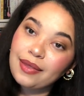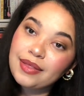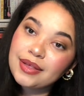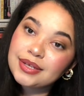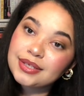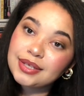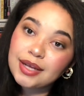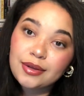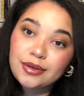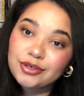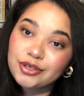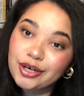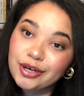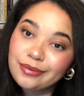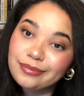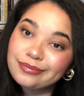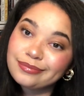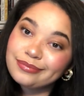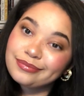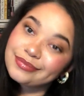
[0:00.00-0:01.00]
this yellow shirt.
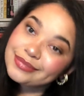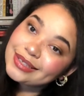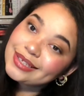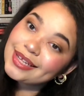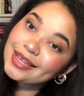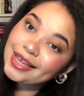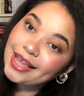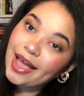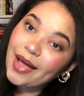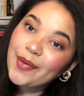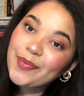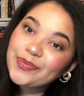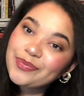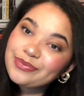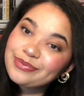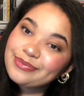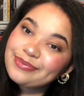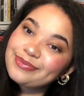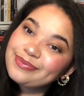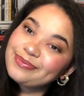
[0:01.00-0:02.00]
Yeah,
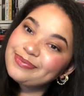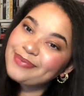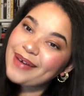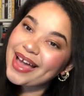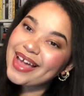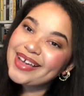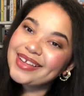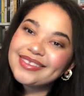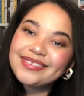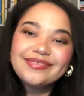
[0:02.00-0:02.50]
bye.